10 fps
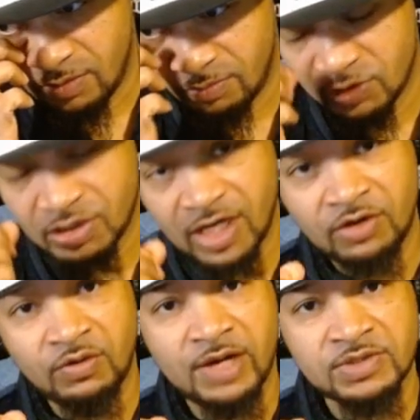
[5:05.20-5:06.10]
But y'all
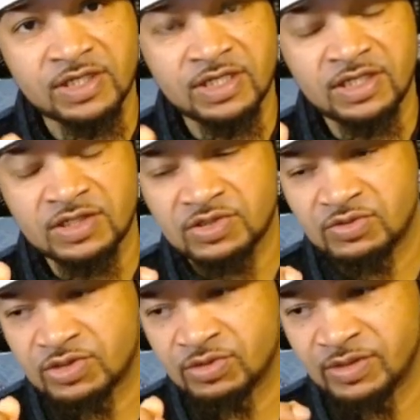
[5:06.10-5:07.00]
knew I was going to get to
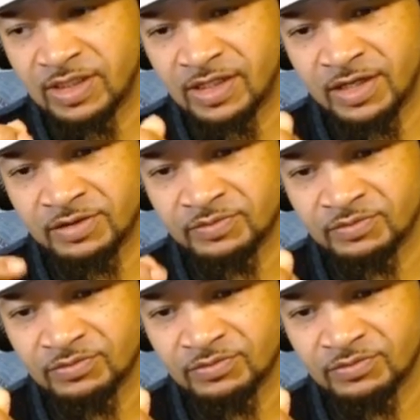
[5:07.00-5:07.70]
it sooner or later.